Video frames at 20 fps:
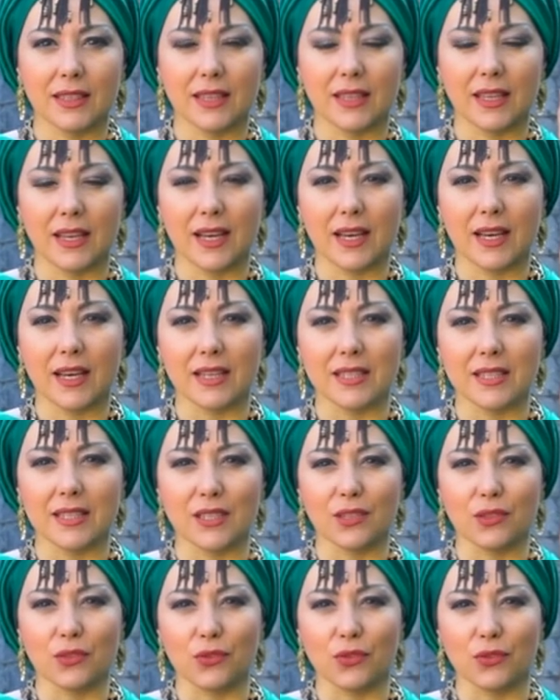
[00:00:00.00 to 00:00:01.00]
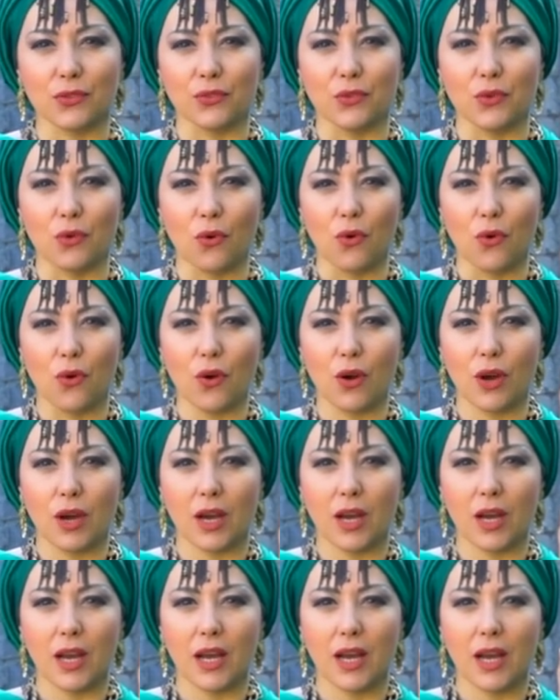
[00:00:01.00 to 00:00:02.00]
I breathe in
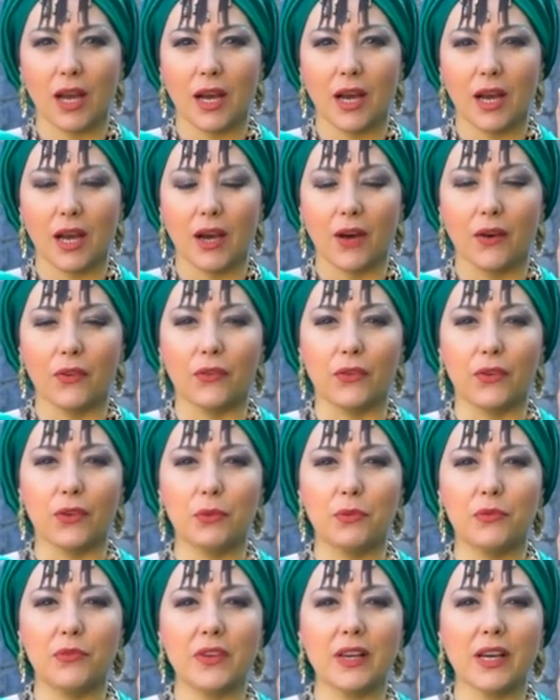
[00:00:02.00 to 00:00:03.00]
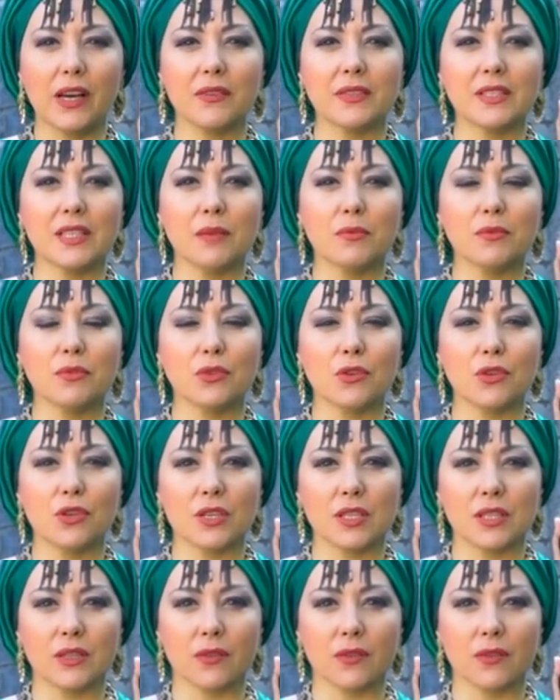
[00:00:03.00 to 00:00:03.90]
love for all beings.